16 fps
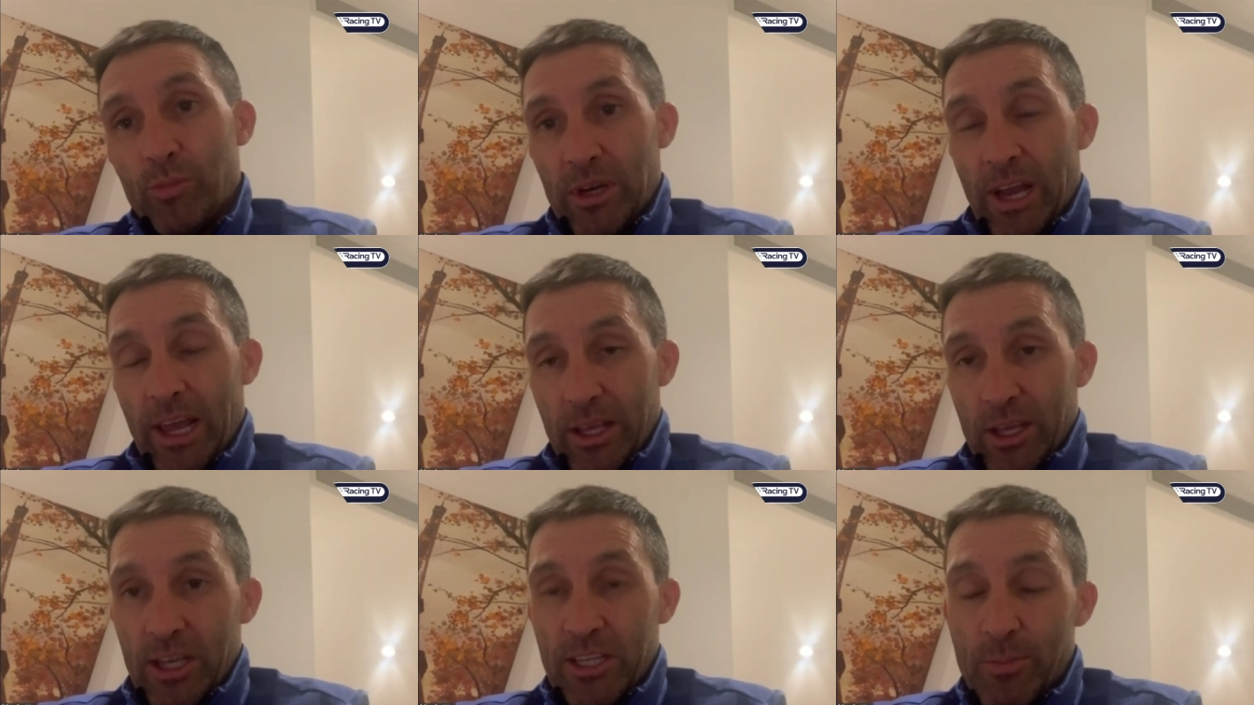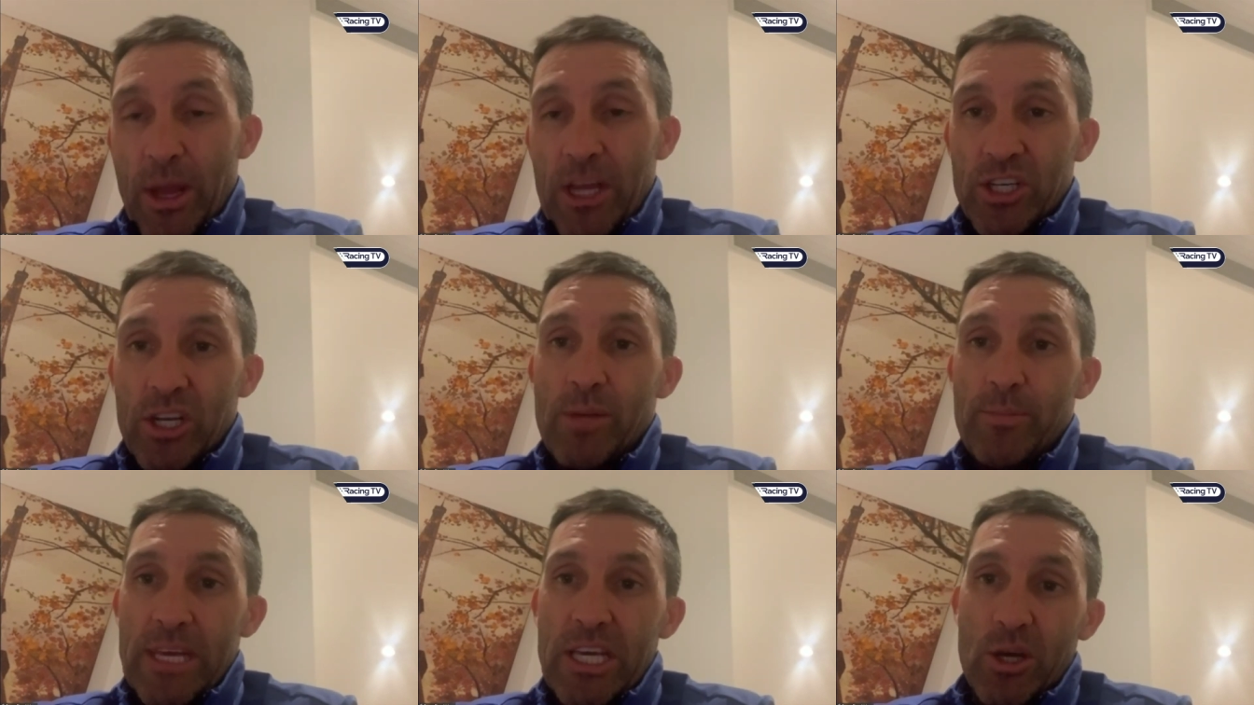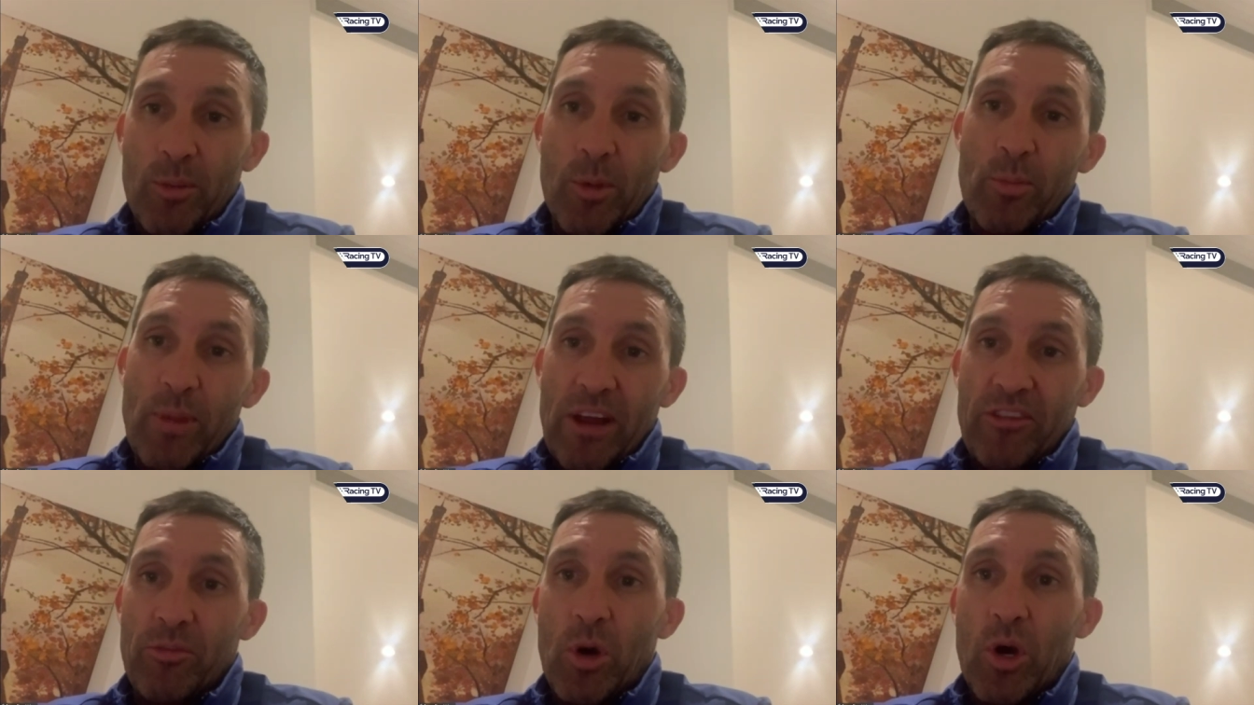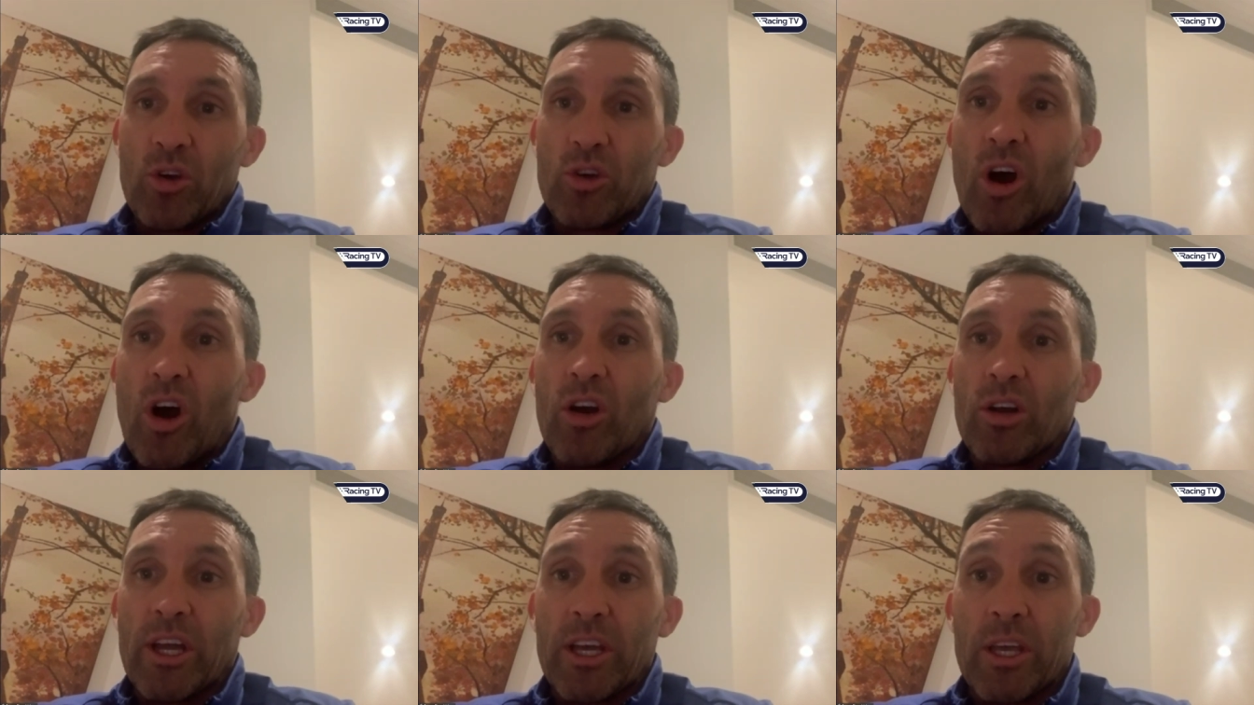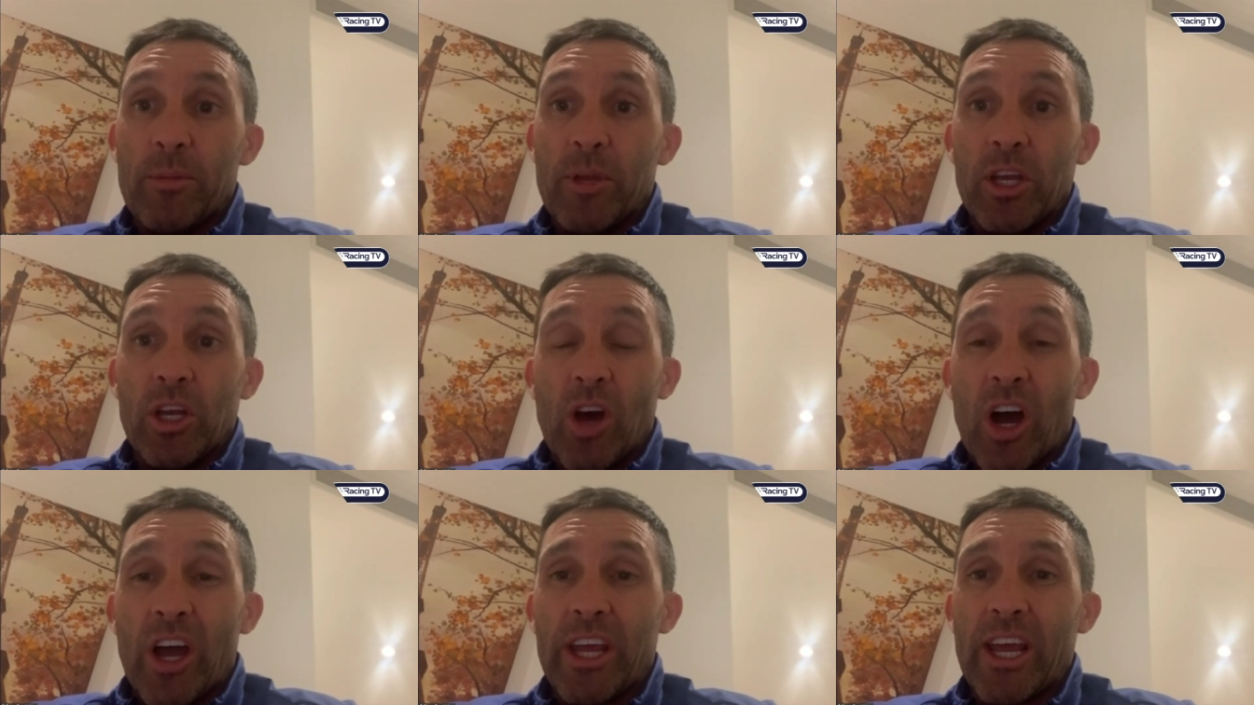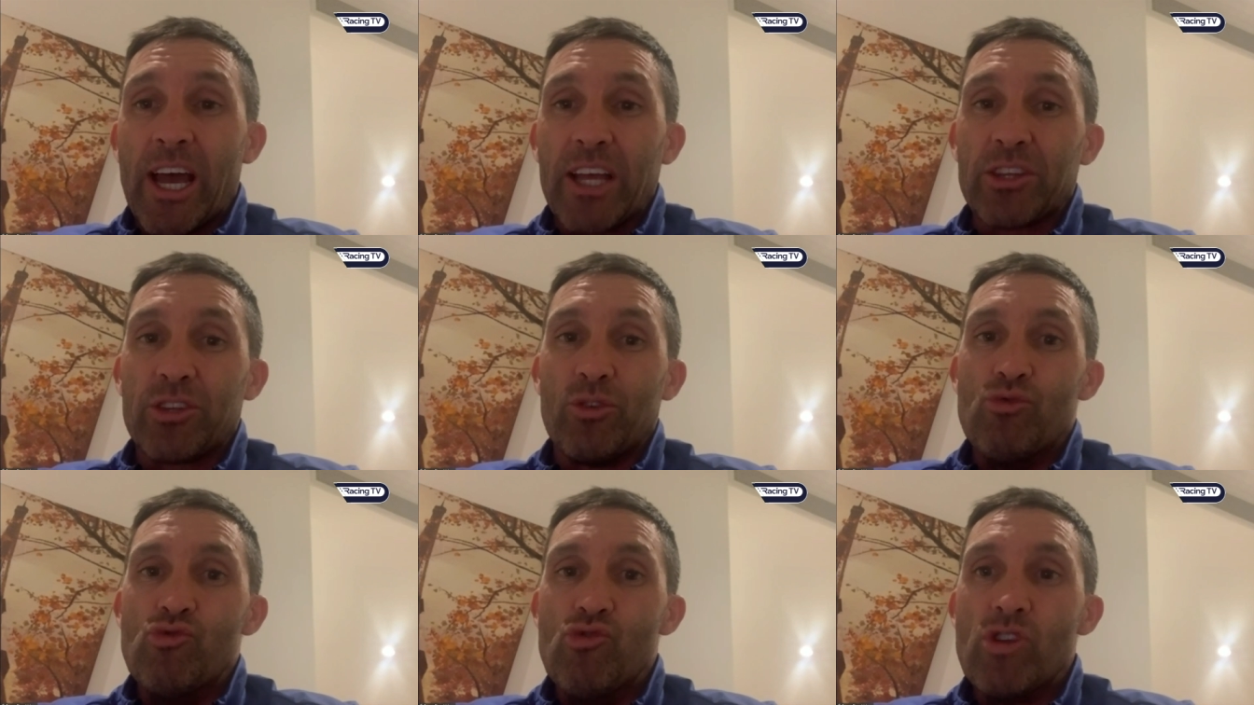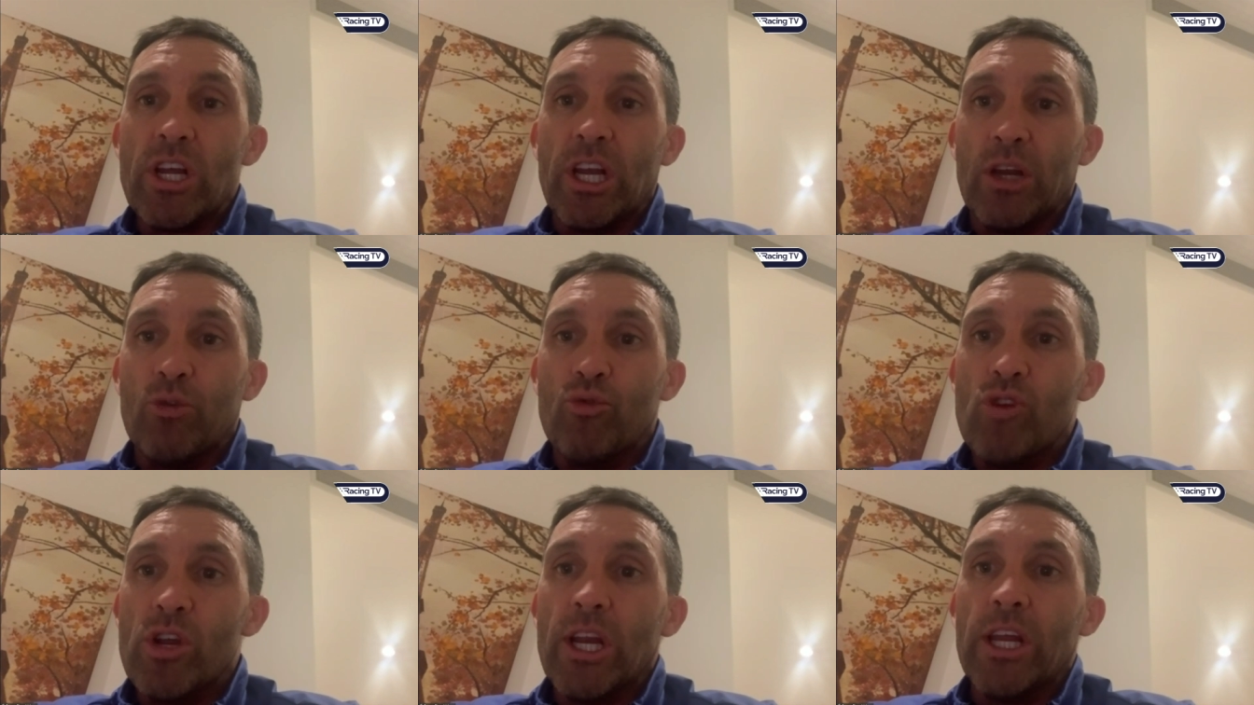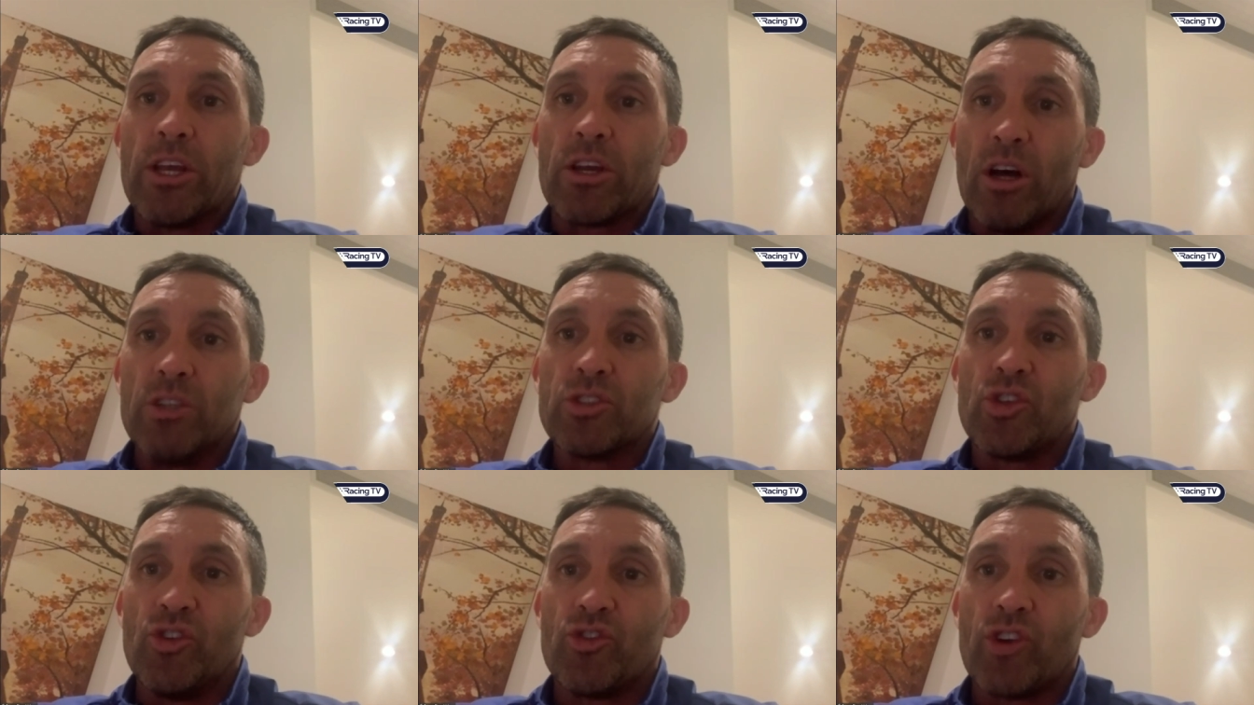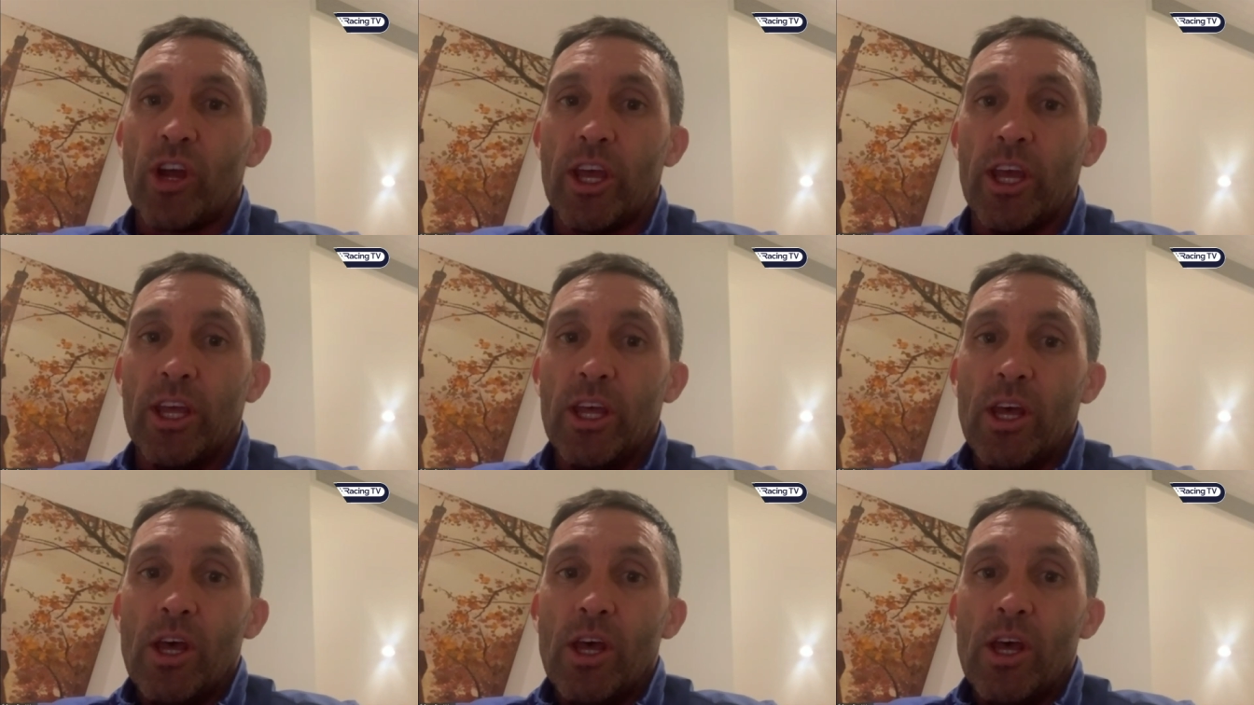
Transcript: like, especially me coming back from Hong Kong, like, I mean, I had to really, really concentrate